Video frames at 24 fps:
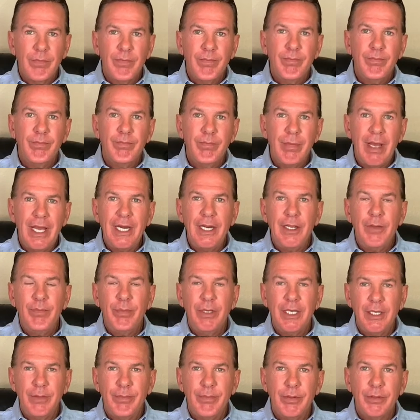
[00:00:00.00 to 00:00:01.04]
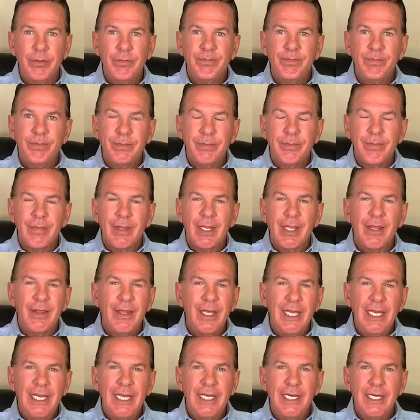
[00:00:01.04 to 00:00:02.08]
many people
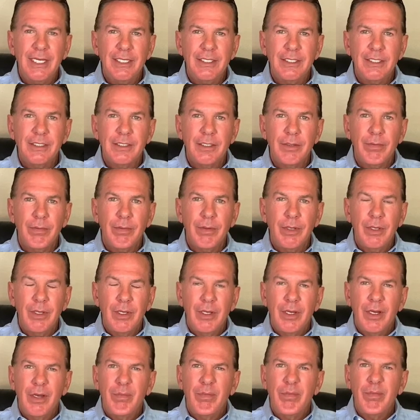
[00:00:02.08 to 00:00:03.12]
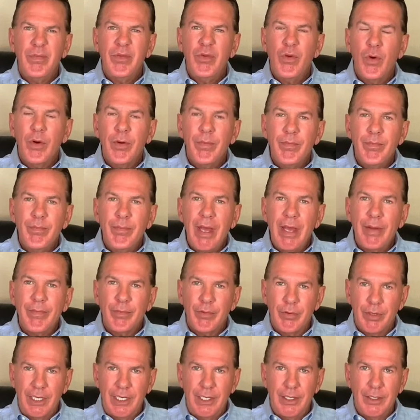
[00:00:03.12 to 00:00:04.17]
think it is your
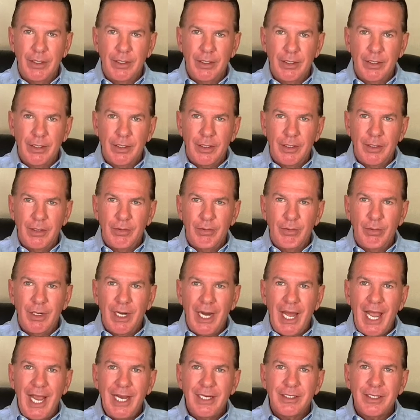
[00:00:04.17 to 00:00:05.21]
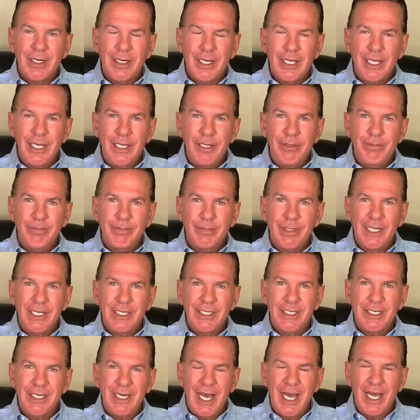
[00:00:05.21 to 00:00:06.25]
memory. Well, actually,
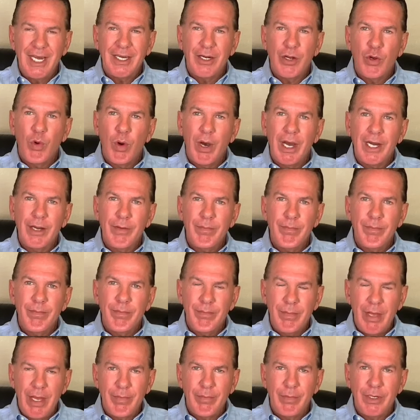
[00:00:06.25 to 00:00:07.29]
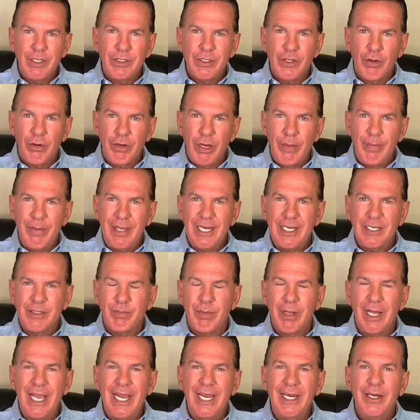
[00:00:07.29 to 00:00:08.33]
it's not quite a memory, so let me
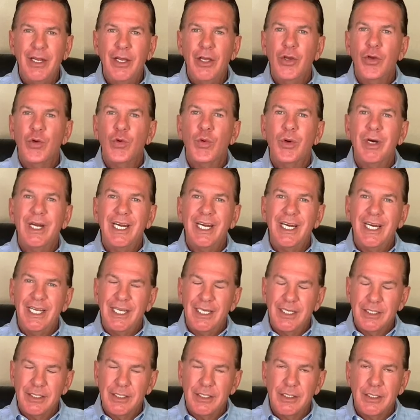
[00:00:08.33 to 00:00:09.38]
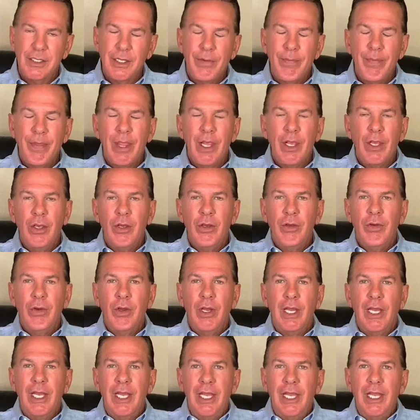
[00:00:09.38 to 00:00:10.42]
explain what it is.
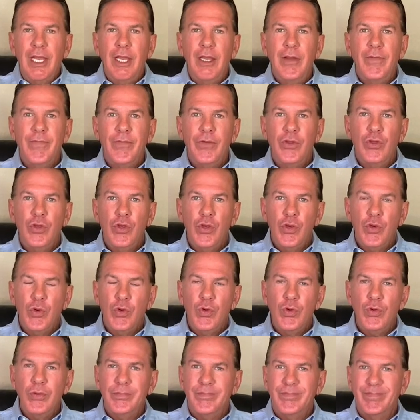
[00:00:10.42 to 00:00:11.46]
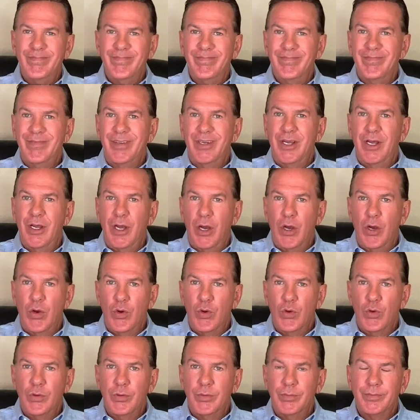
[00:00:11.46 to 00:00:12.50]
If you
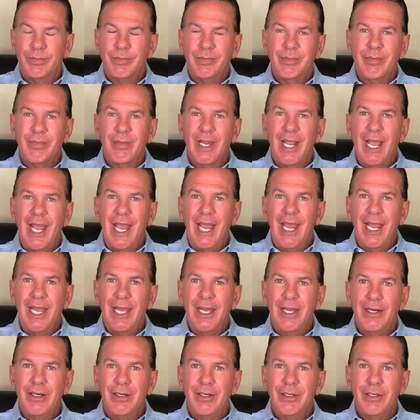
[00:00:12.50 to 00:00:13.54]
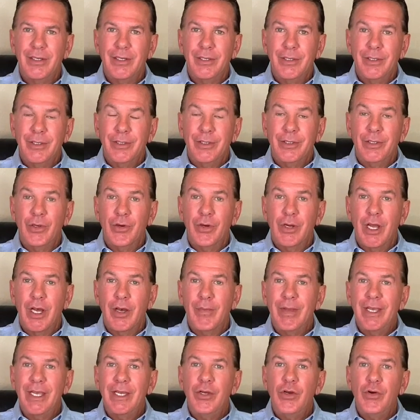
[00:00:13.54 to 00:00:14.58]
go and you're
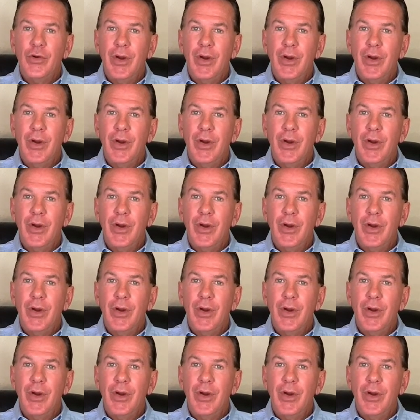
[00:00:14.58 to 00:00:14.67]
coming in your